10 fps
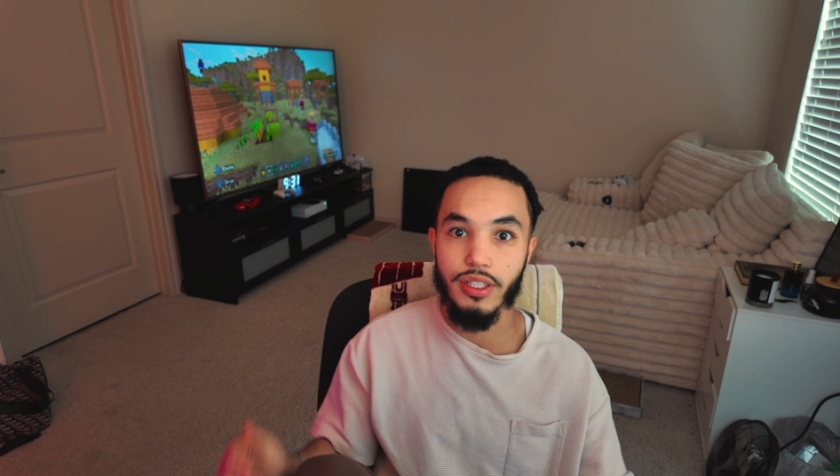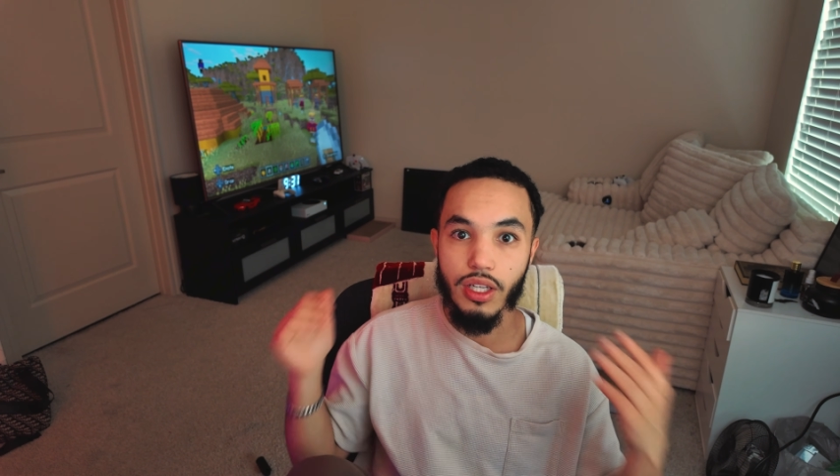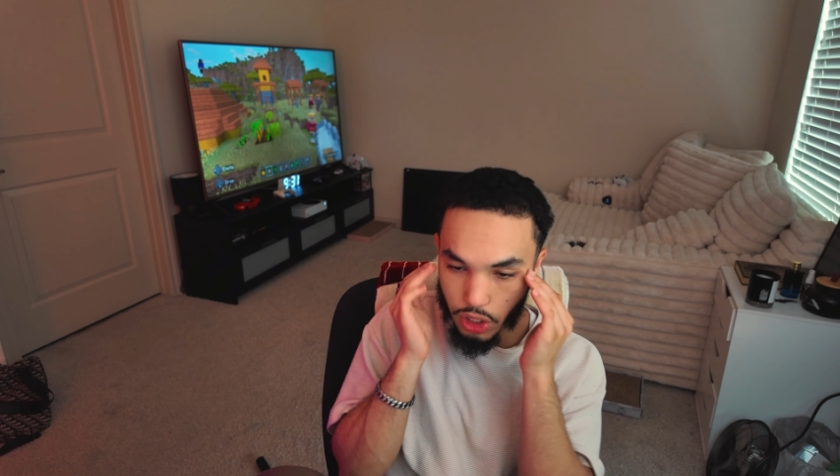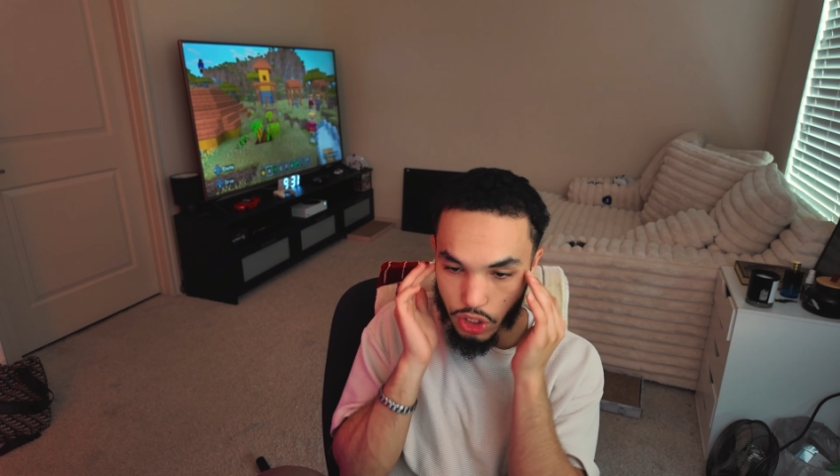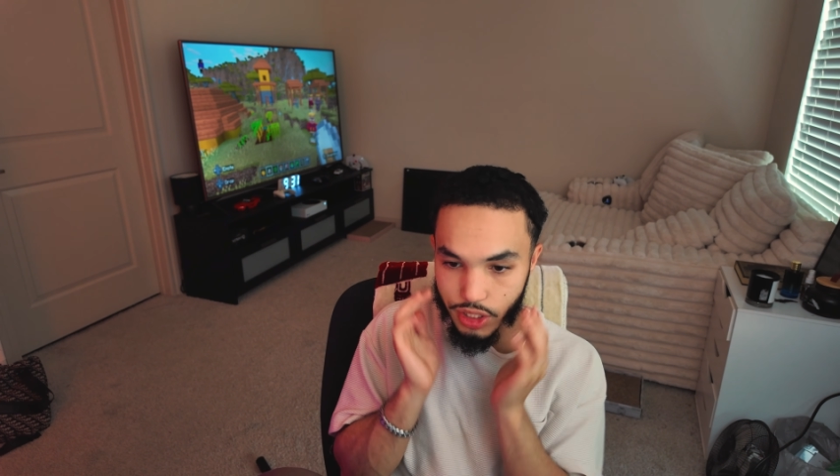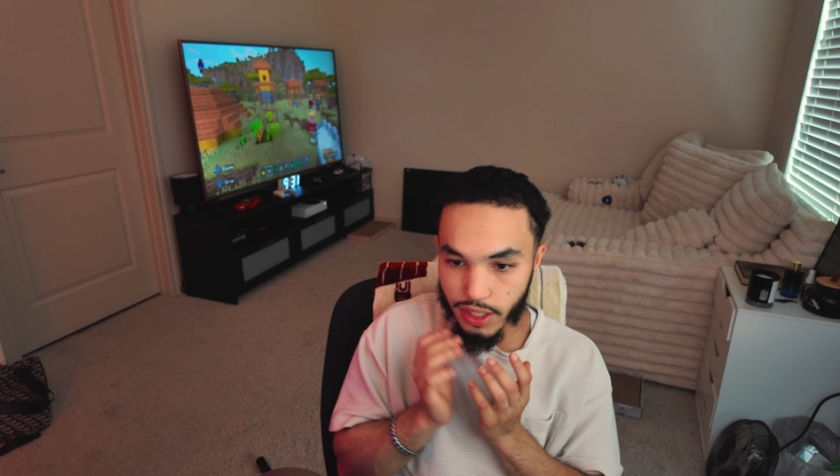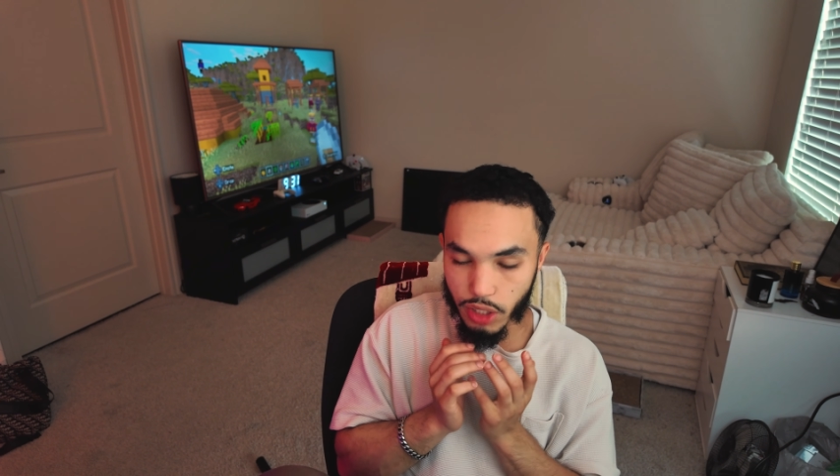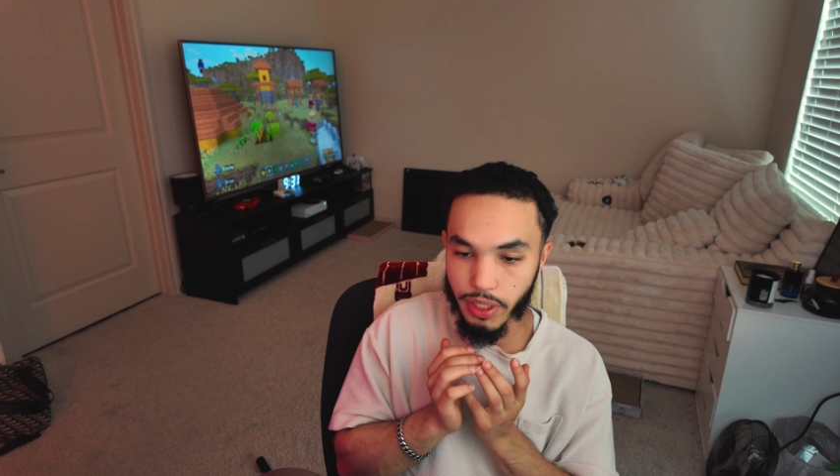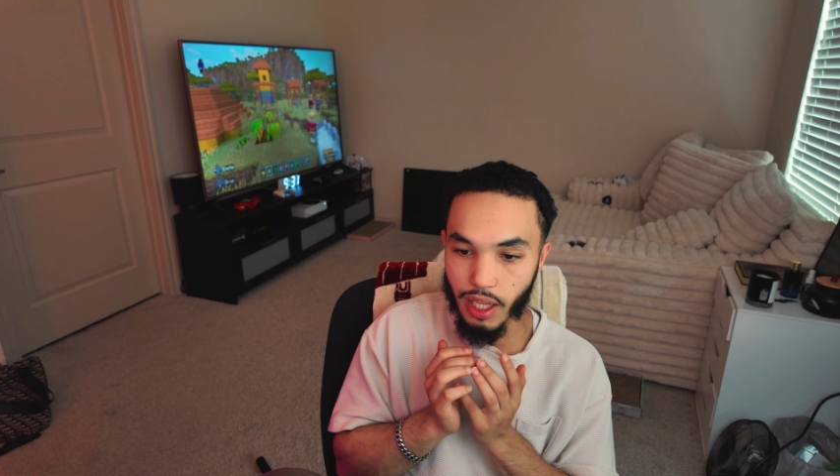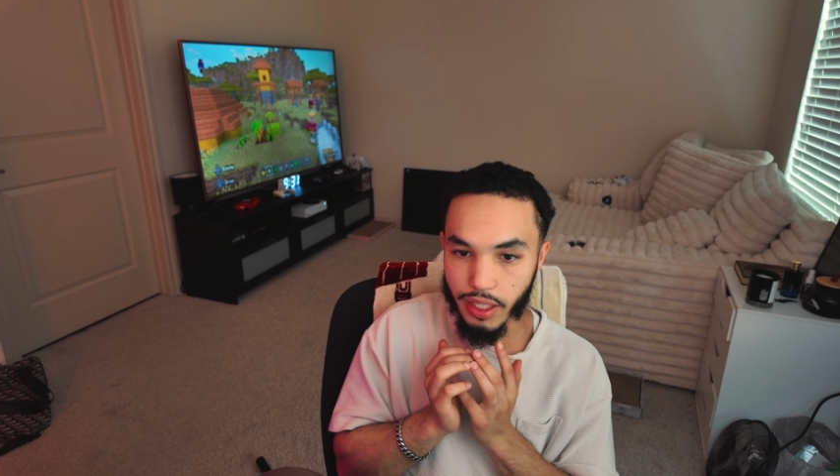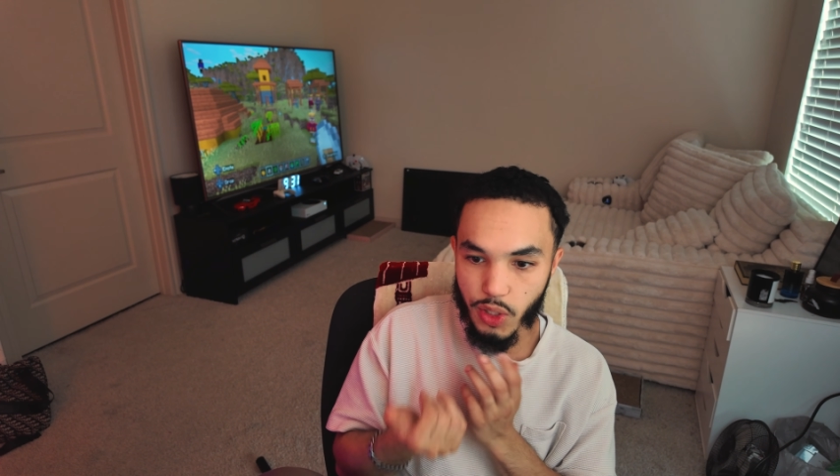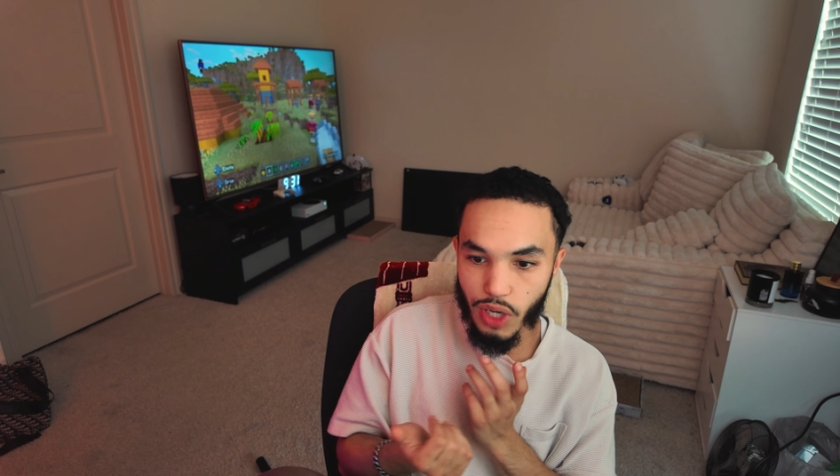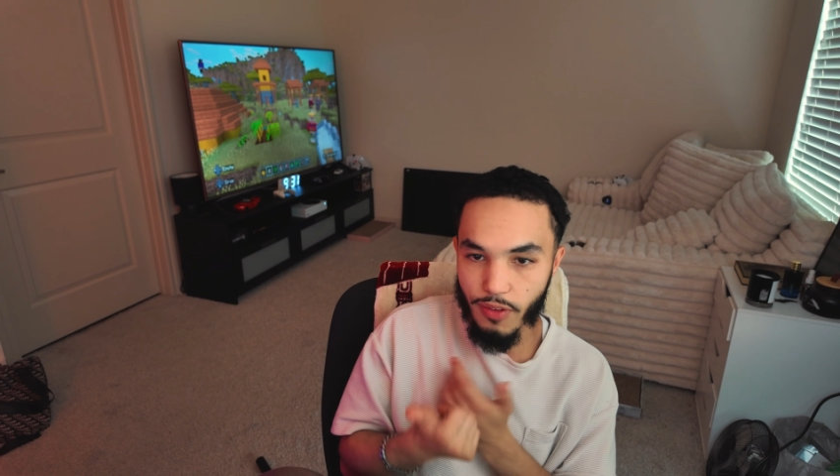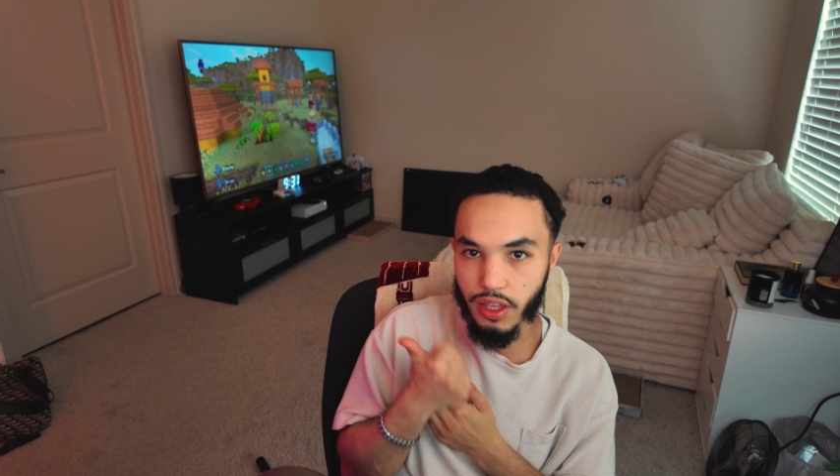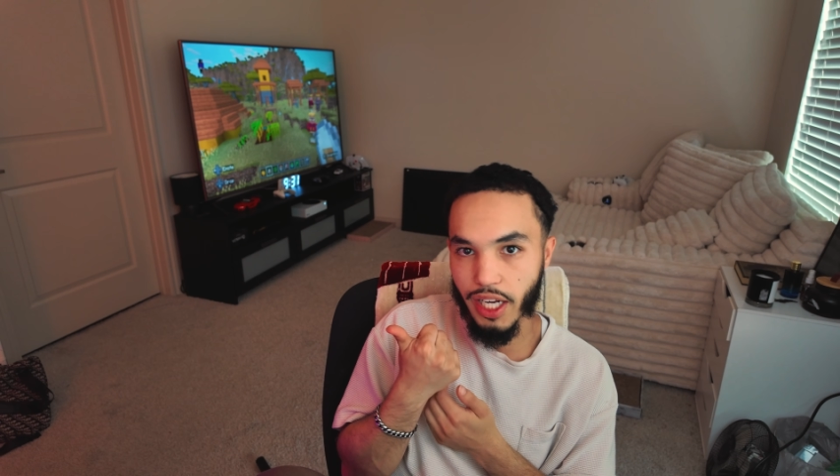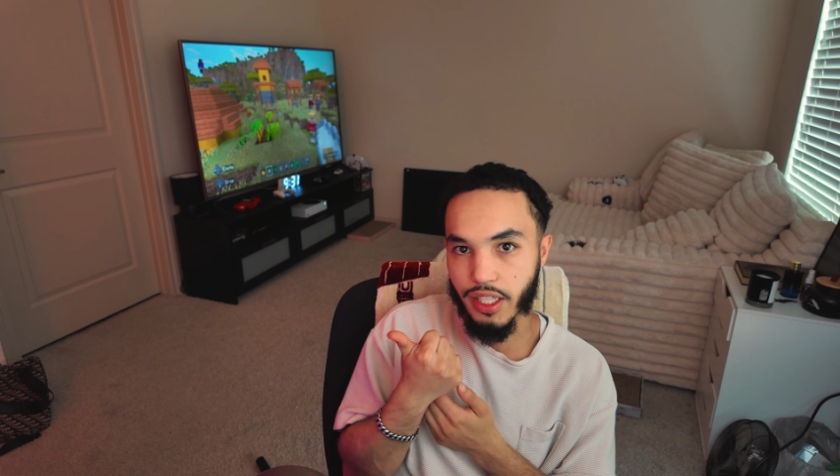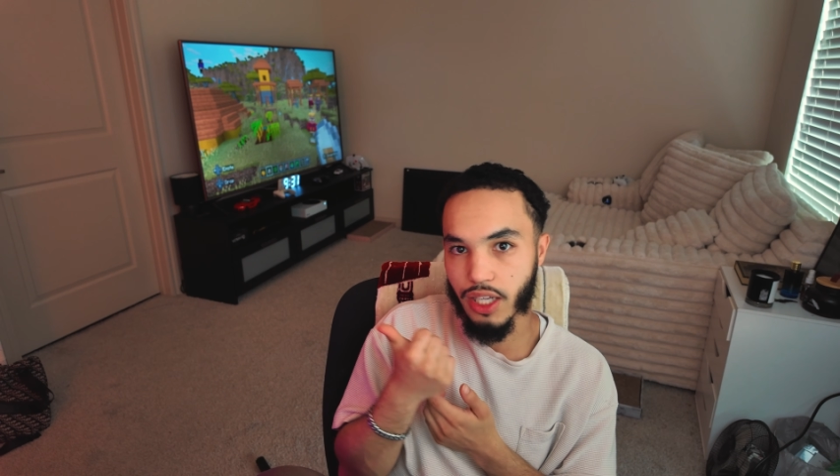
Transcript: And I could have sat there and be like, I don't have a lighting.